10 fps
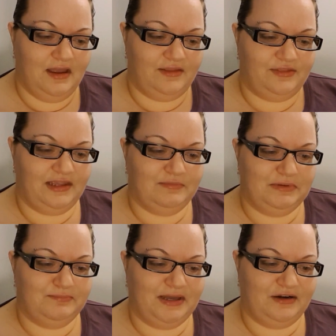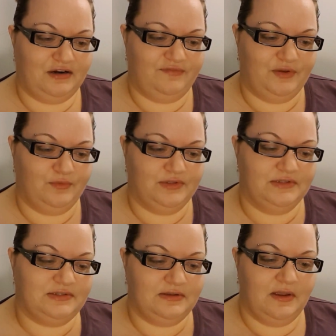I think it'd be better if it
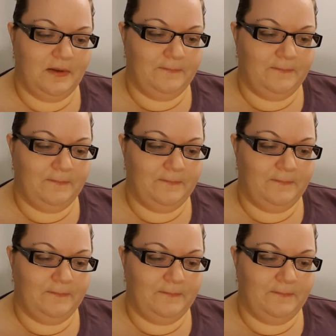was